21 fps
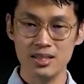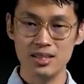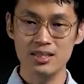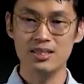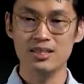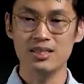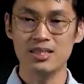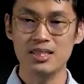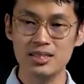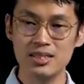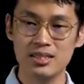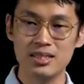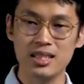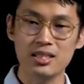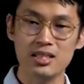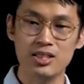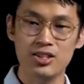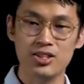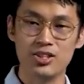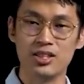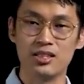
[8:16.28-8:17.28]
This is
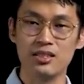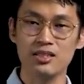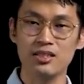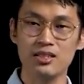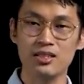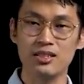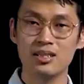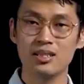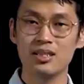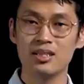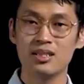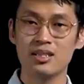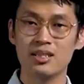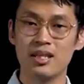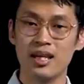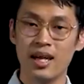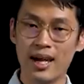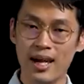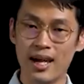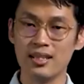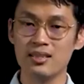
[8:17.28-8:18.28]
their kitchen
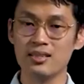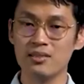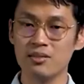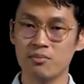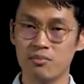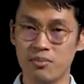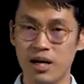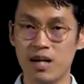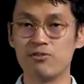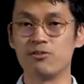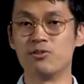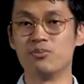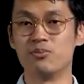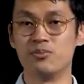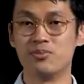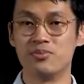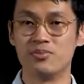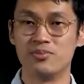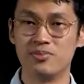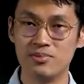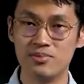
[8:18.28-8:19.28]
and bathroom.
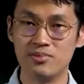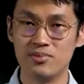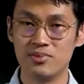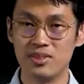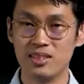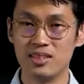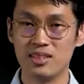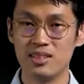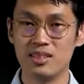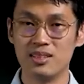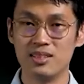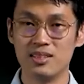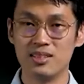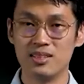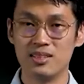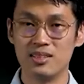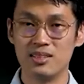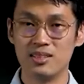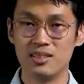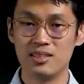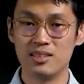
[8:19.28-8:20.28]

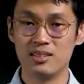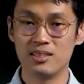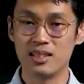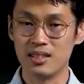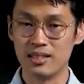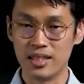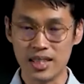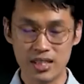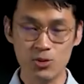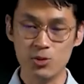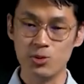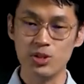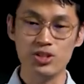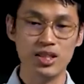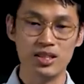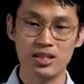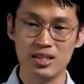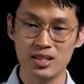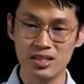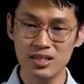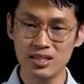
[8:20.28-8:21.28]
They're next to
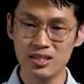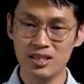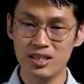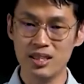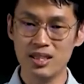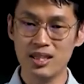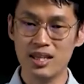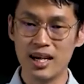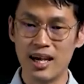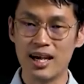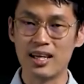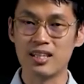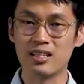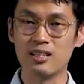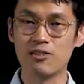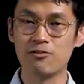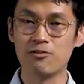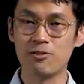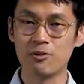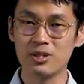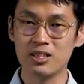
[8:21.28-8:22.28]
each other.
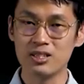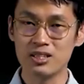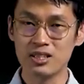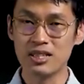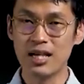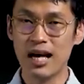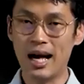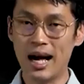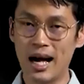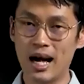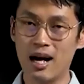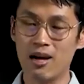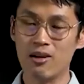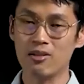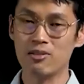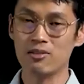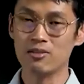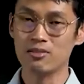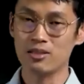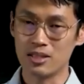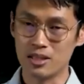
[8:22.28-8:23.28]
And if you want to see
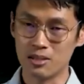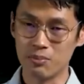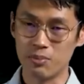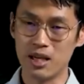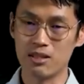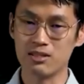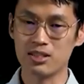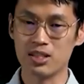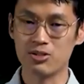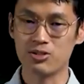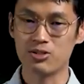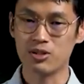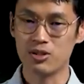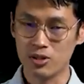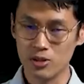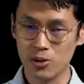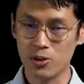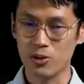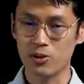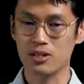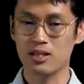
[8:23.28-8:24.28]
how the parents
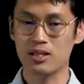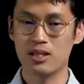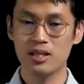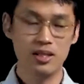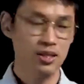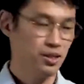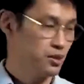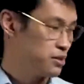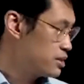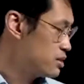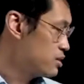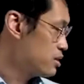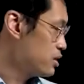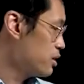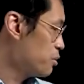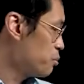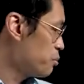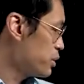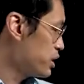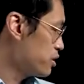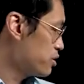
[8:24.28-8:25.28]
actually cook, you can
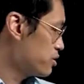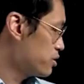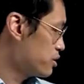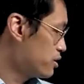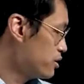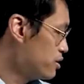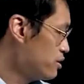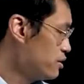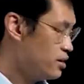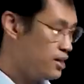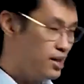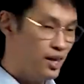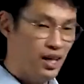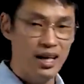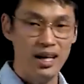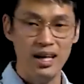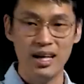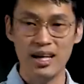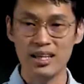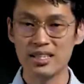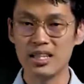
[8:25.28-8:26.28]
see the meat here,
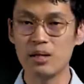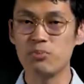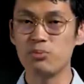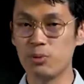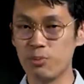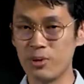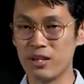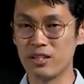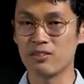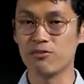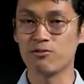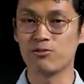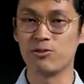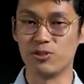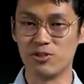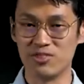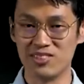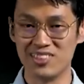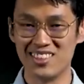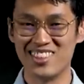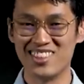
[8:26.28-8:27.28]
and they're preparing the
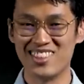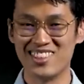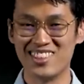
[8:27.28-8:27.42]
food.